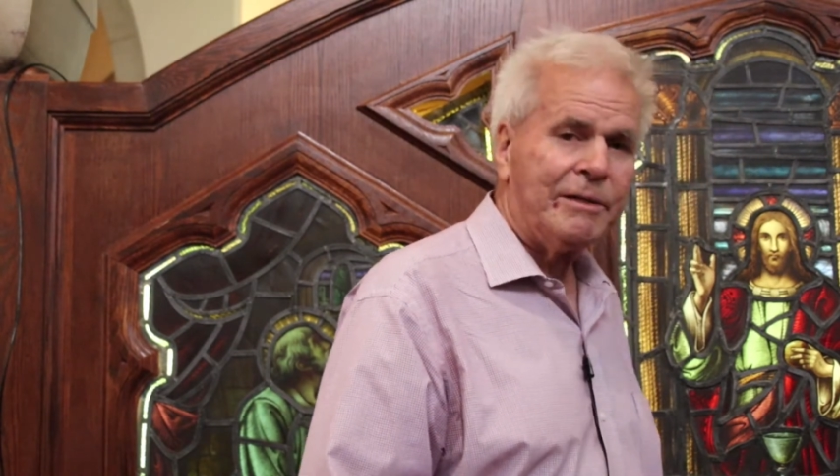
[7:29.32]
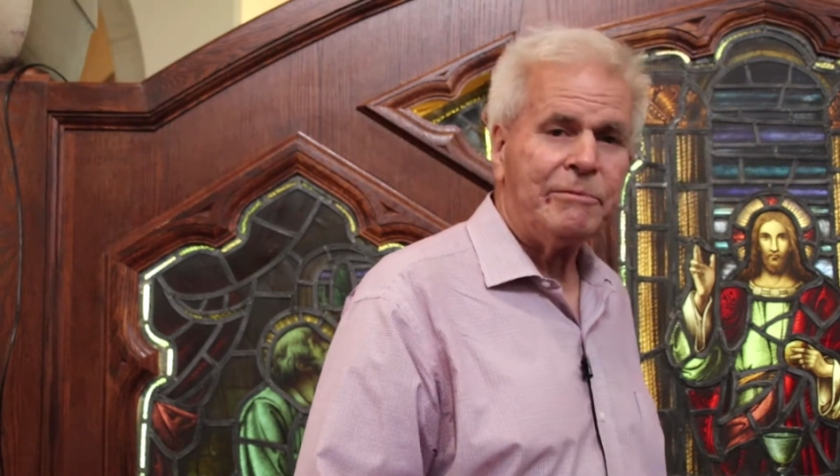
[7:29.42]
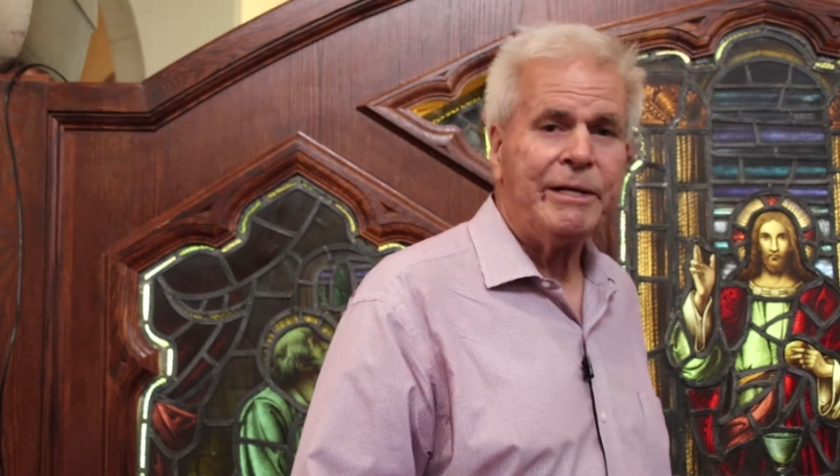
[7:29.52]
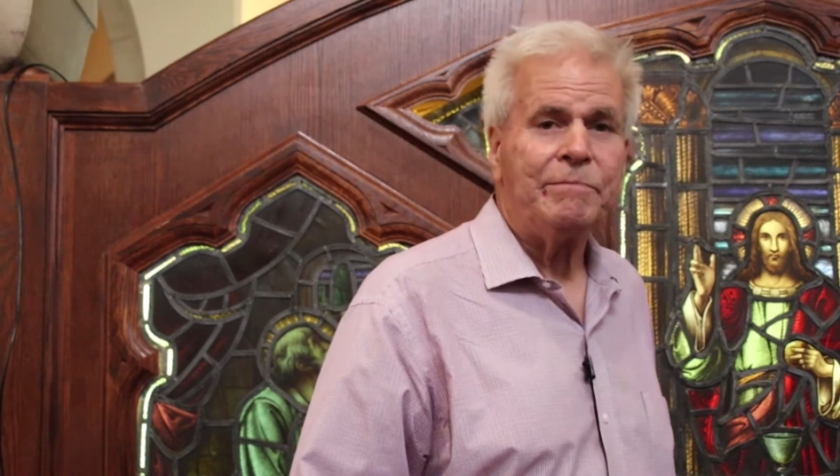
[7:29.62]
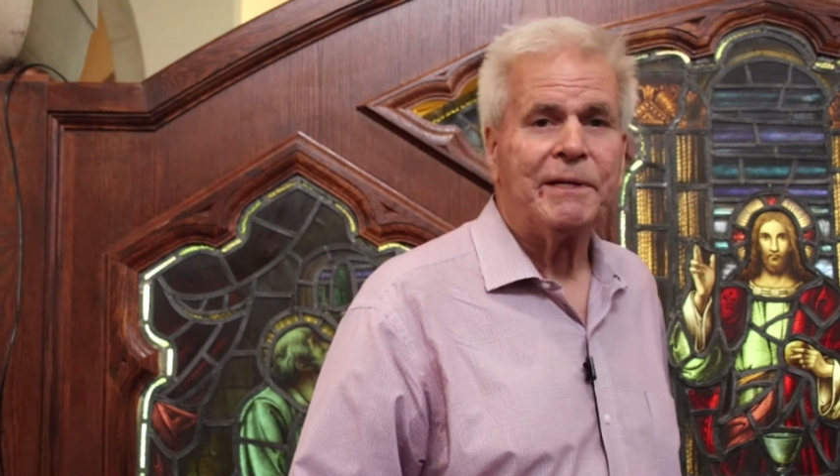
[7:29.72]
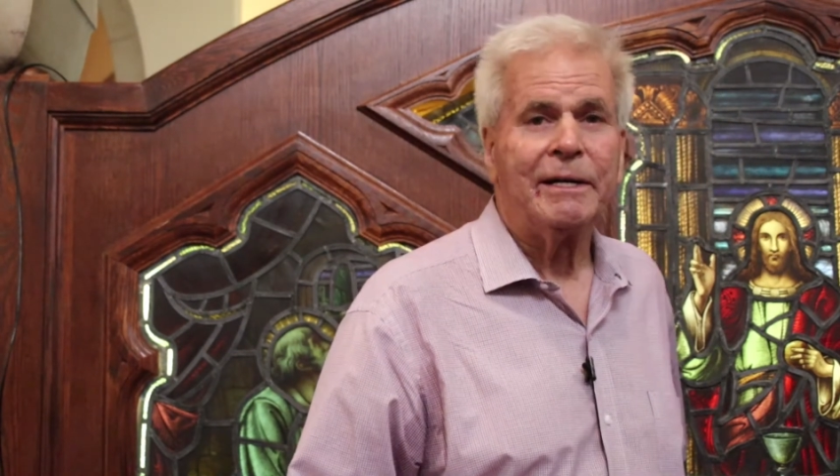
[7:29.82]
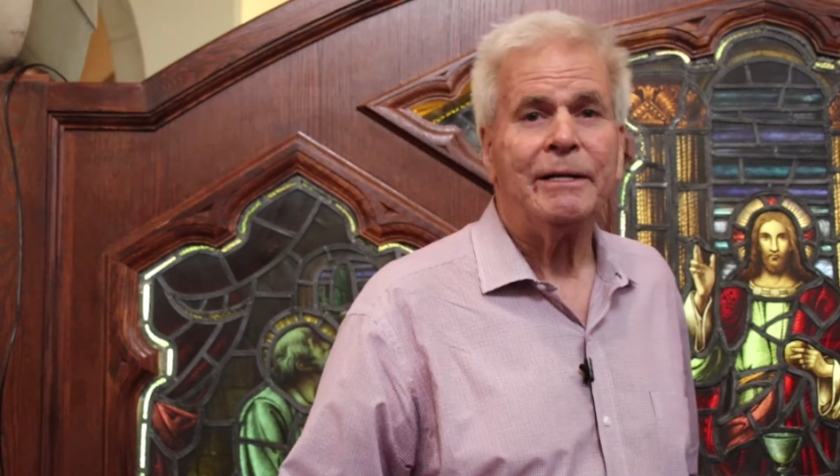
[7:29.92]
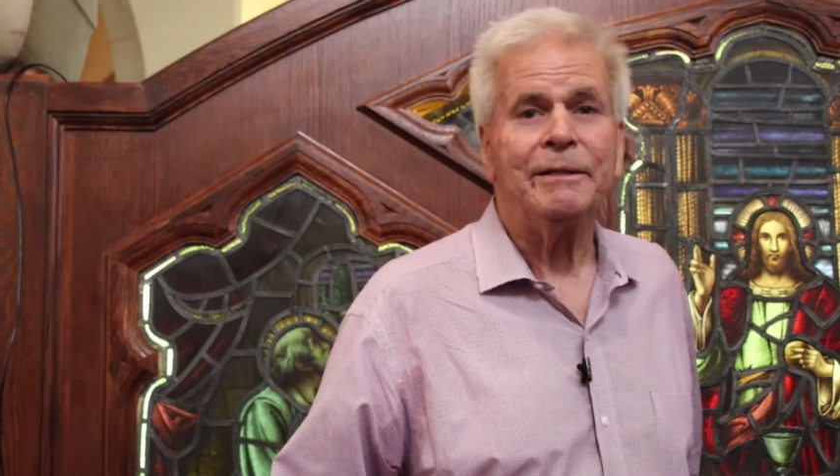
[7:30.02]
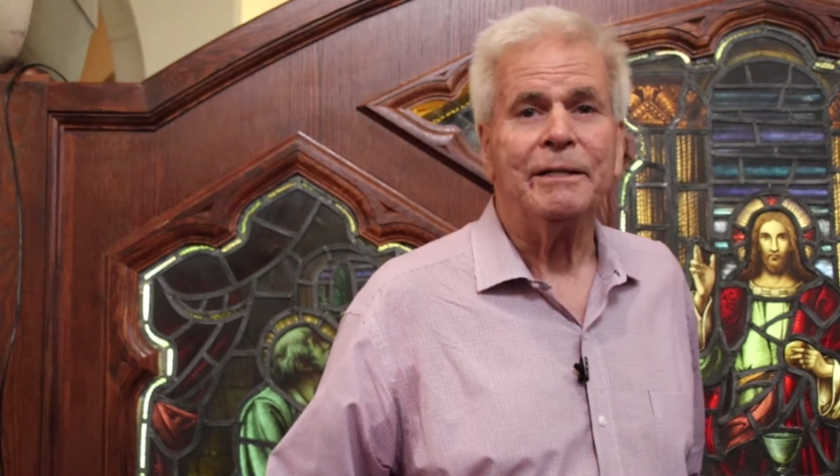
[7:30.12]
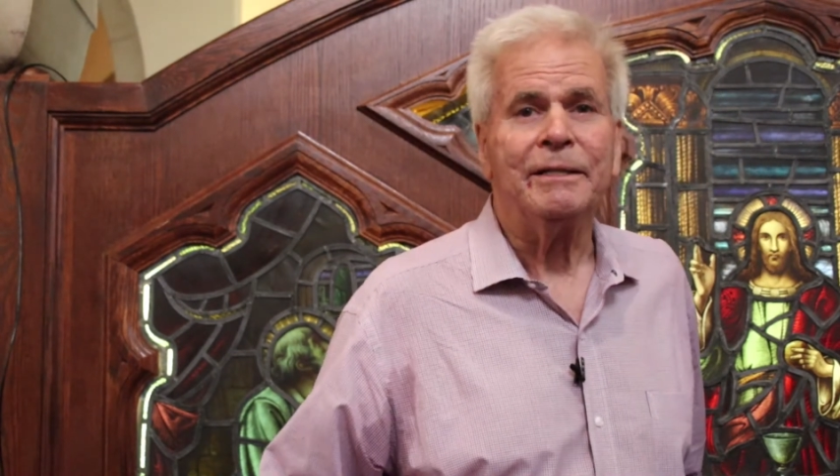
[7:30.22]
play
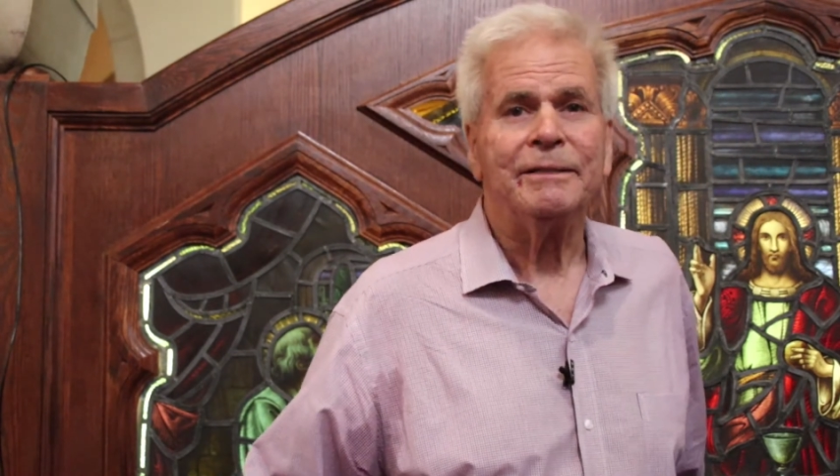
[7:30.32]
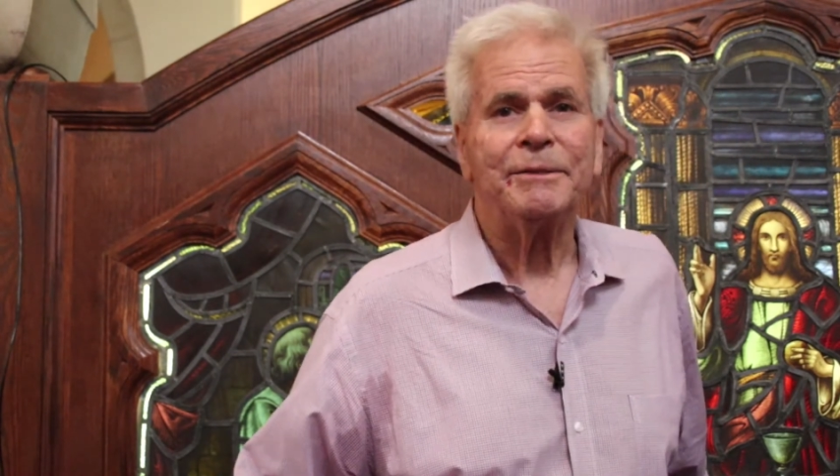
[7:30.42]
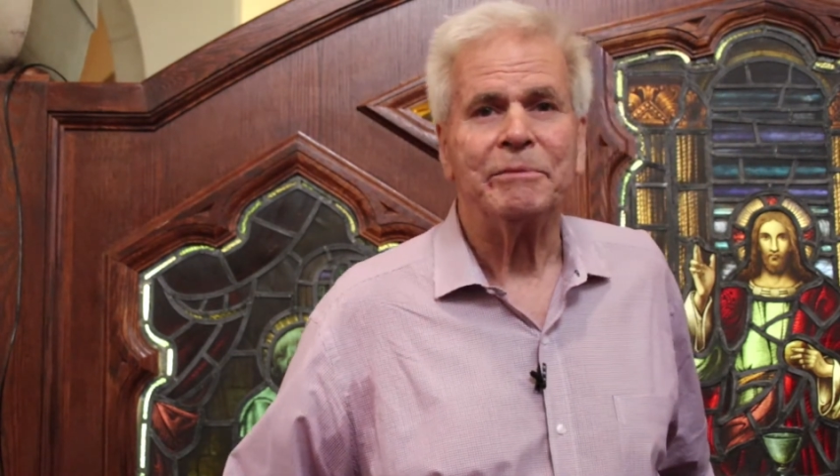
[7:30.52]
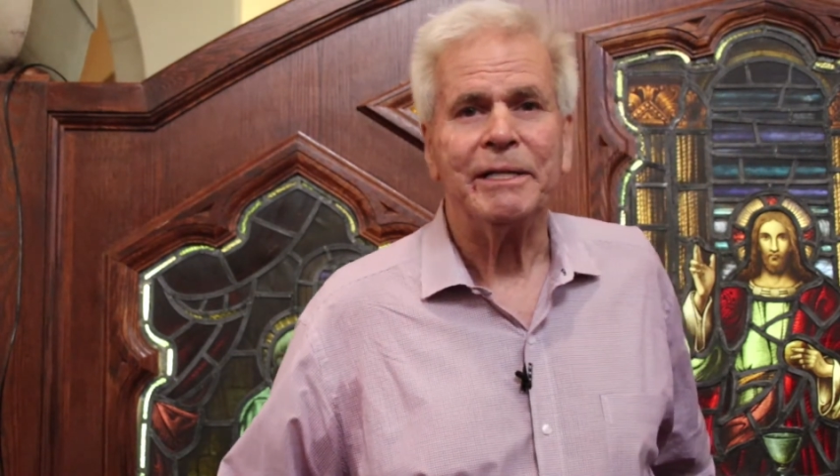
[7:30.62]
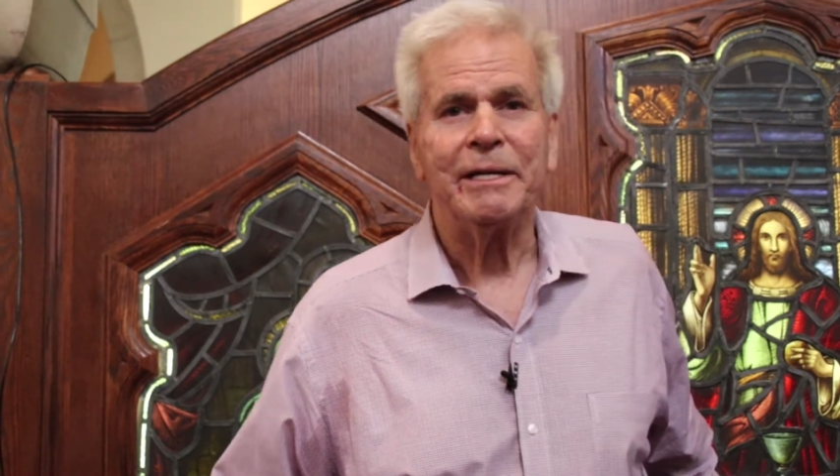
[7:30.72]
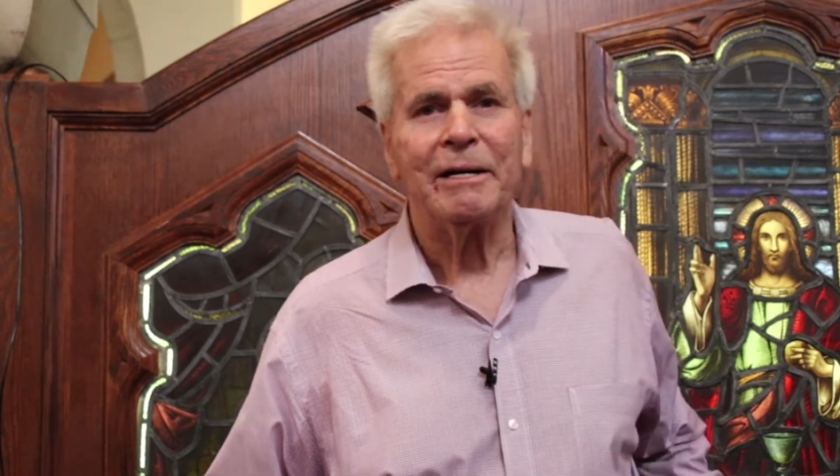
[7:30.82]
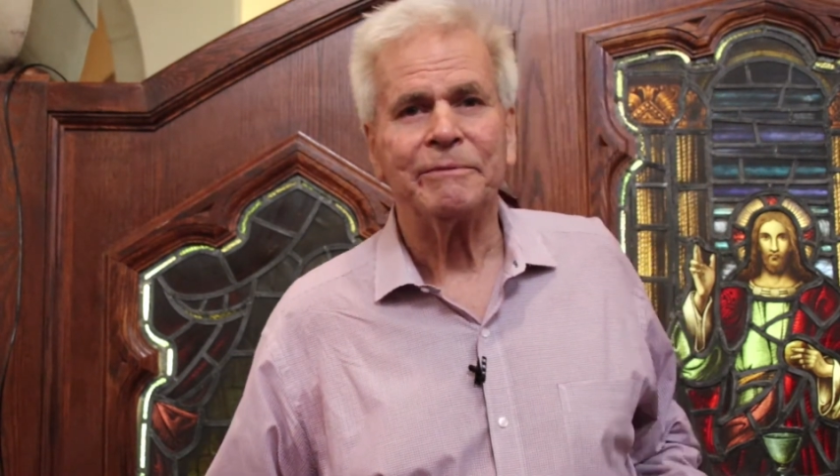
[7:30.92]
these, we have